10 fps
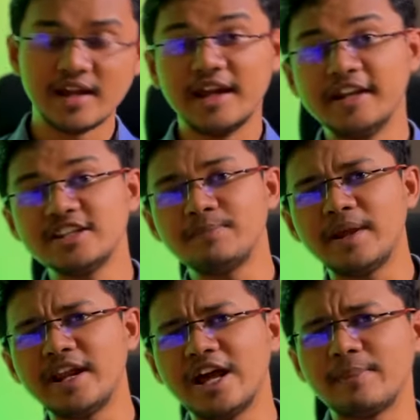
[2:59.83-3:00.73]
It is a
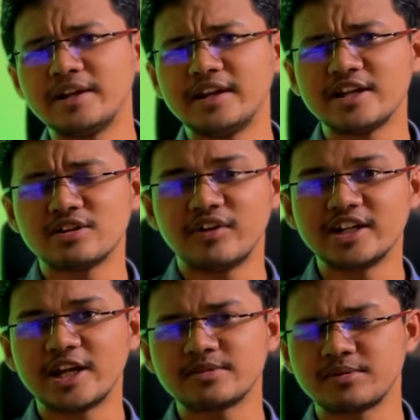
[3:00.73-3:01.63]
paid app and it has a
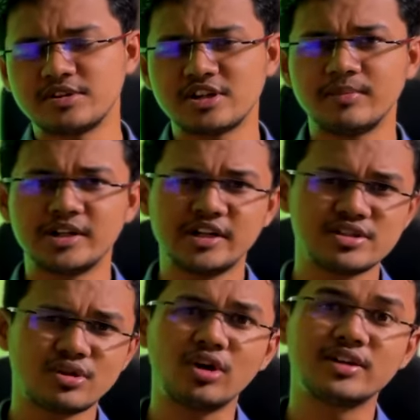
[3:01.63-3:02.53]
one-time subscription but it is
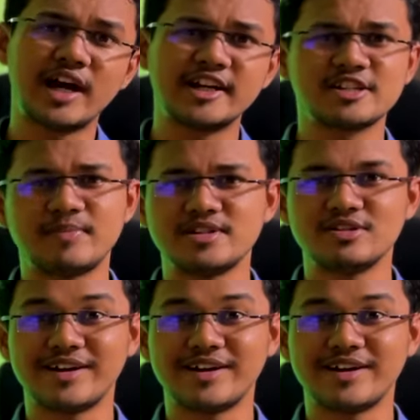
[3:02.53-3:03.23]
not that expensive.